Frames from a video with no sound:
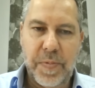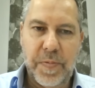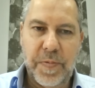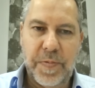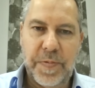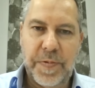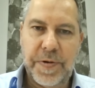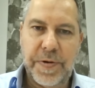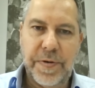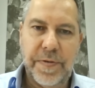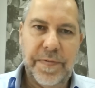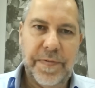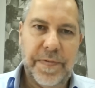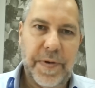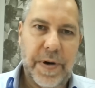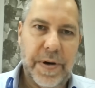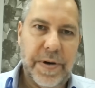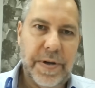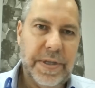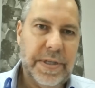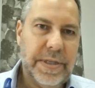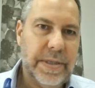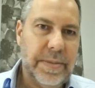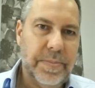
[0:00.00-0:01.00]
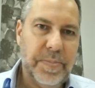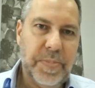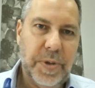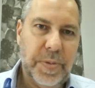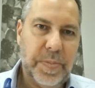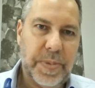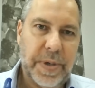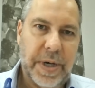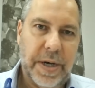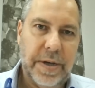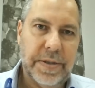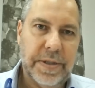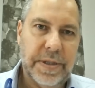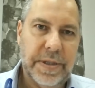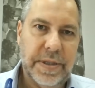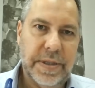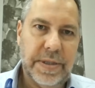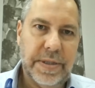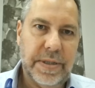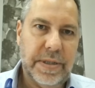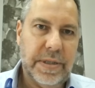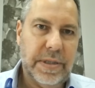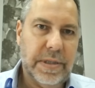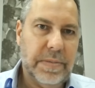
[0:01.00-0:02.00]
through very simple
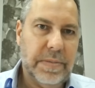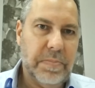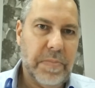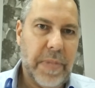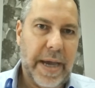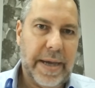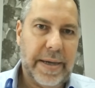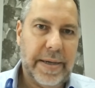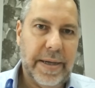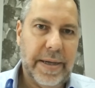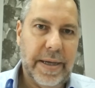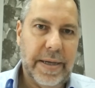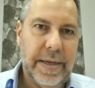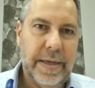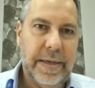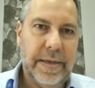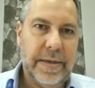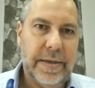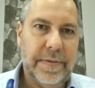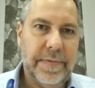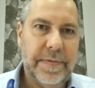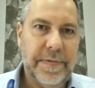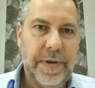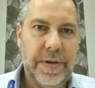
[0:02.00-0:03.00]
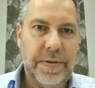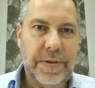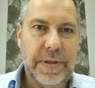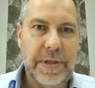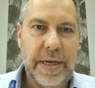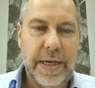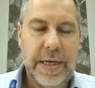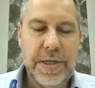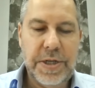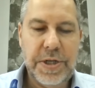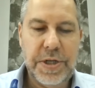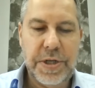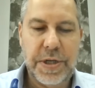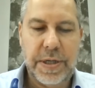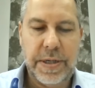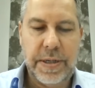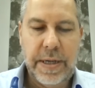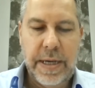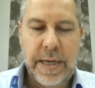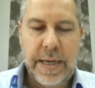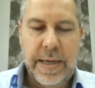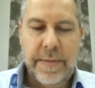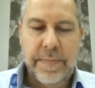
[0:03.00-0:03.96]
processes, magnetic and flotation,